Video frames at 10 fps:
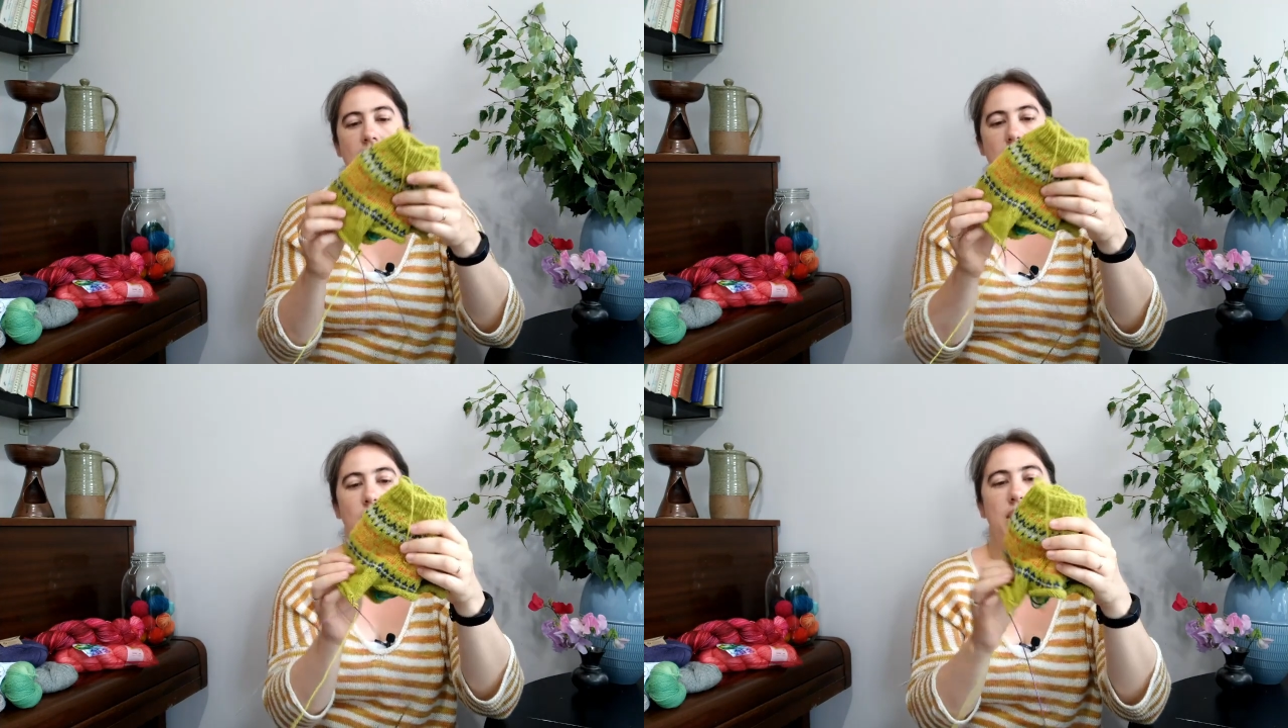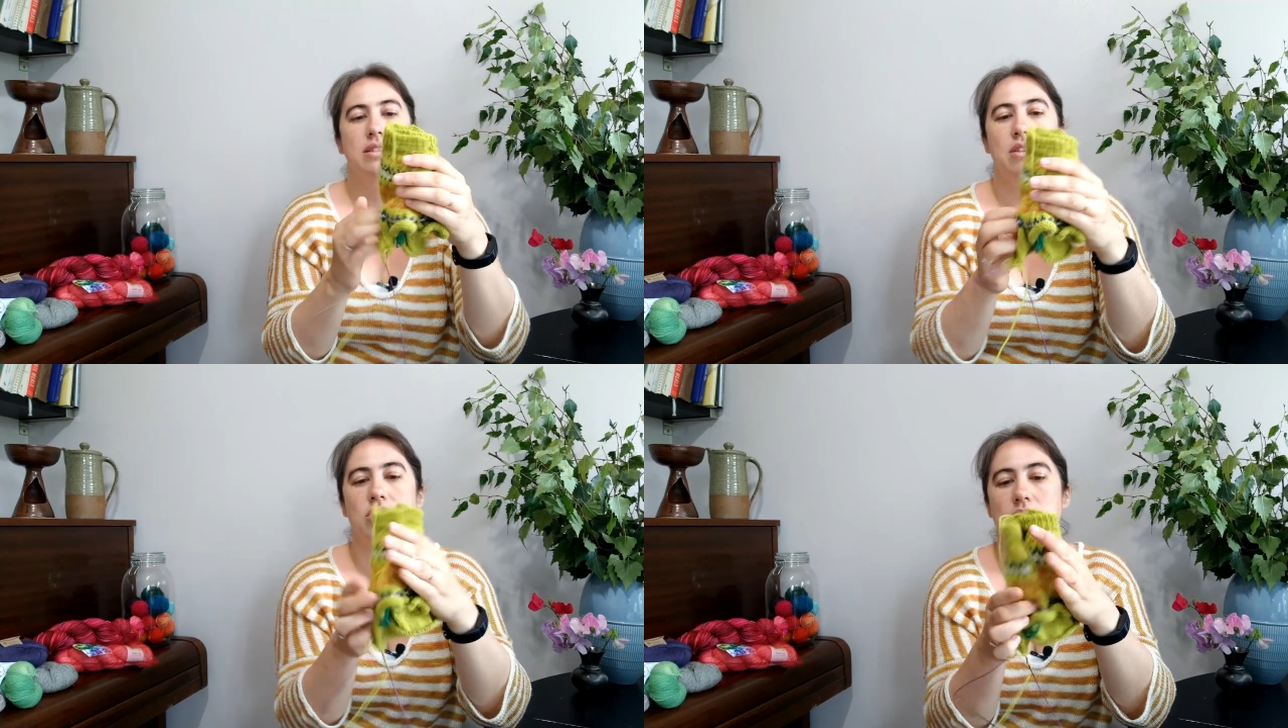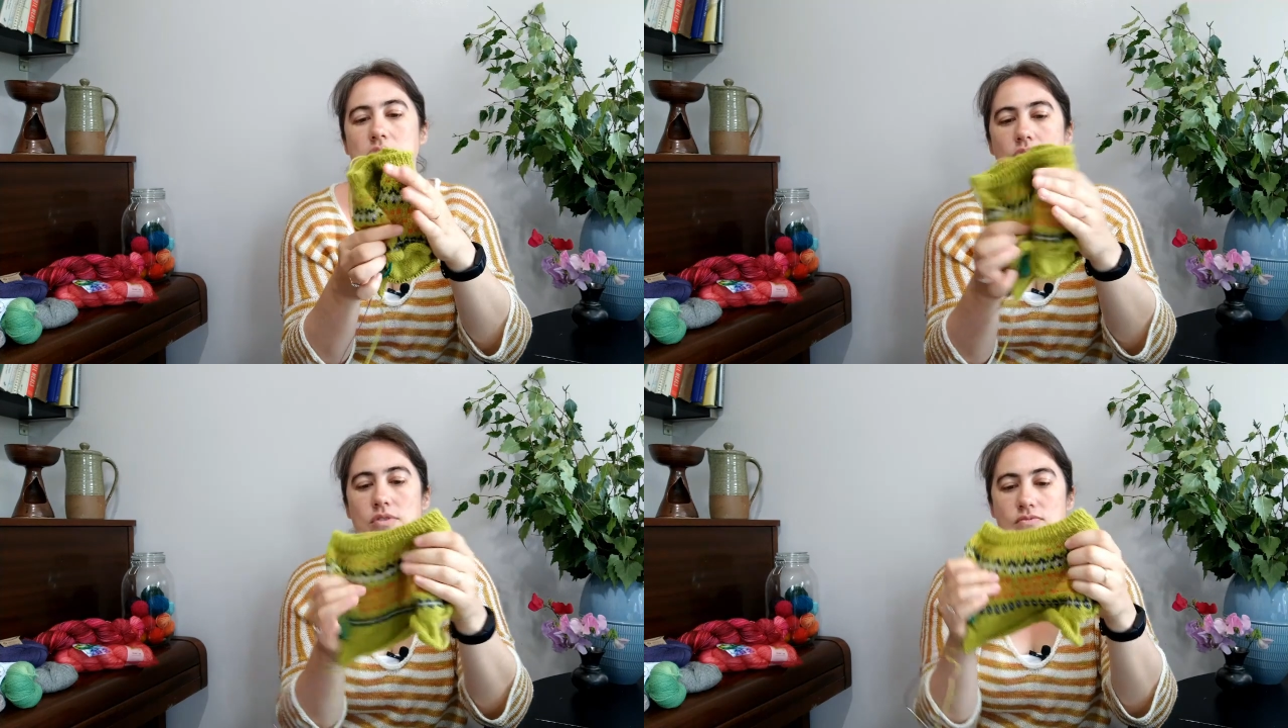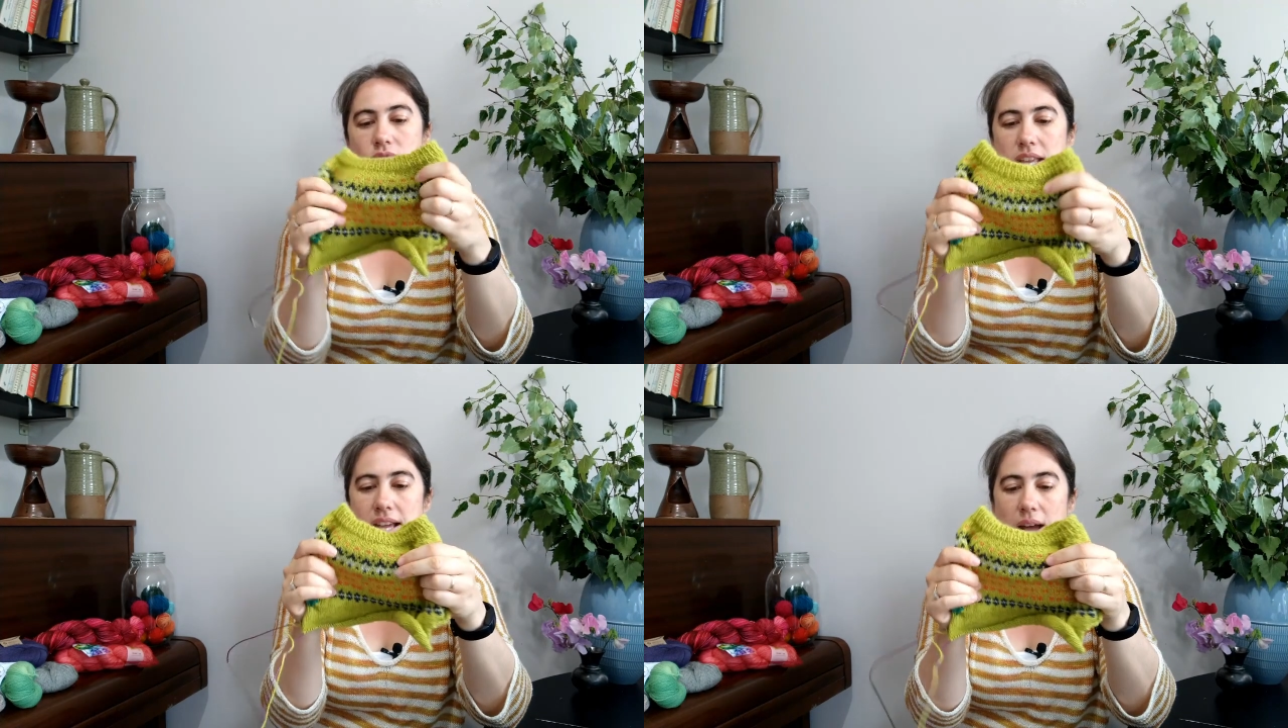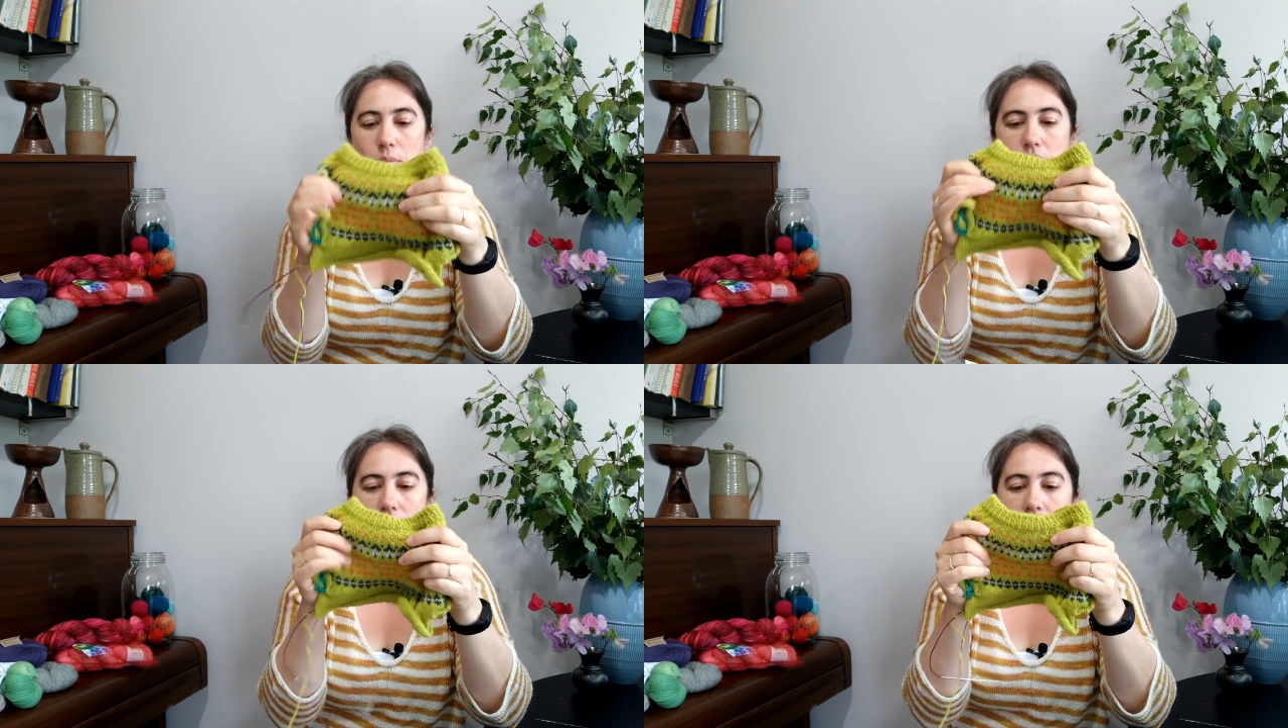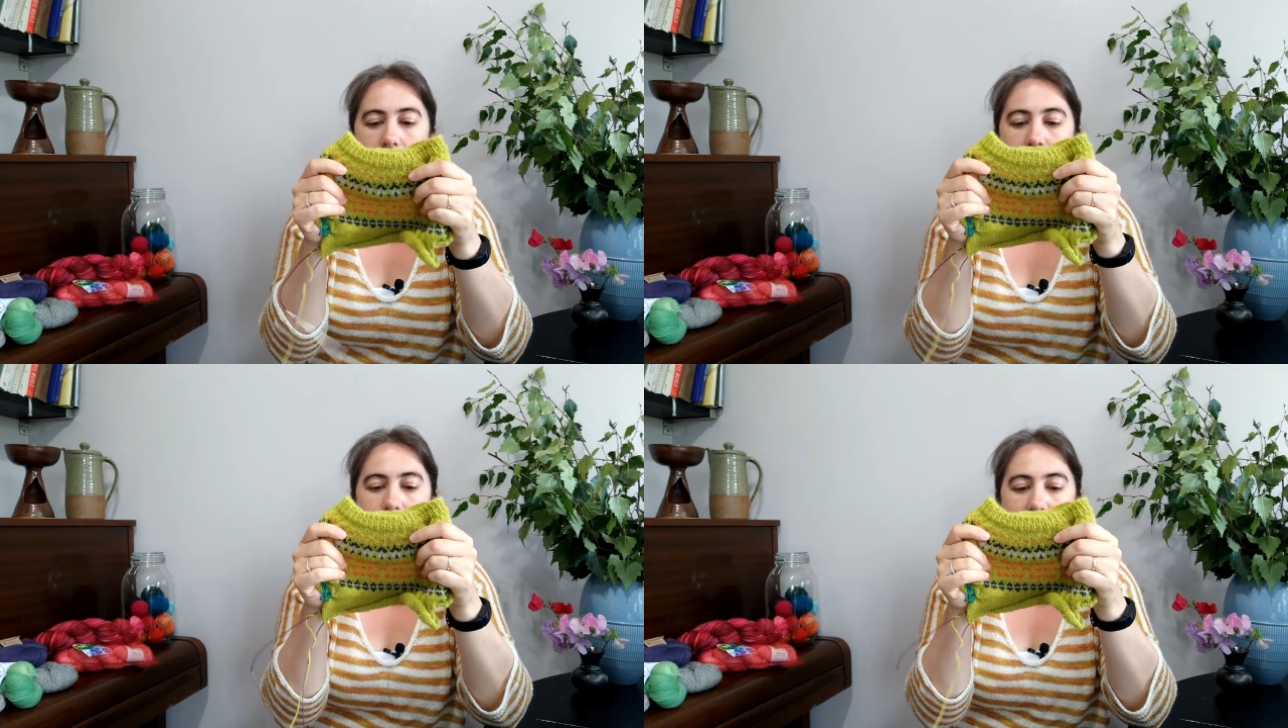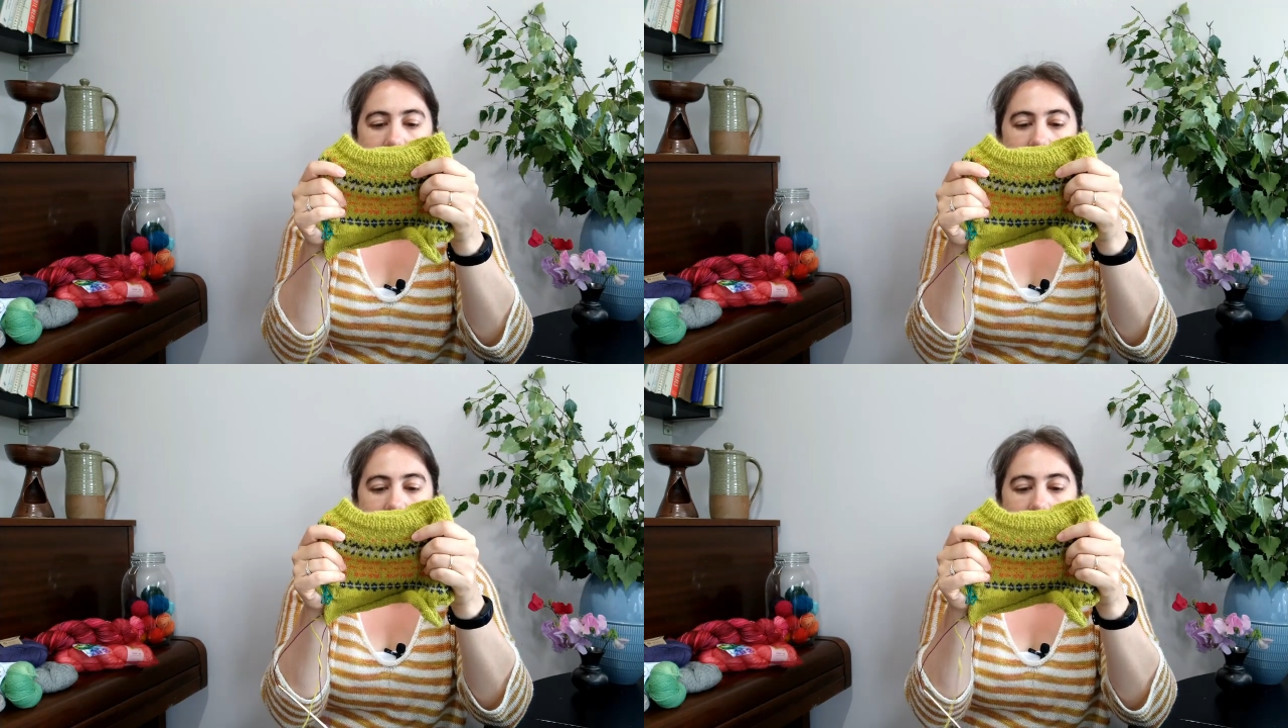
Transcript: Anyway, so just to recap, what I've learned from this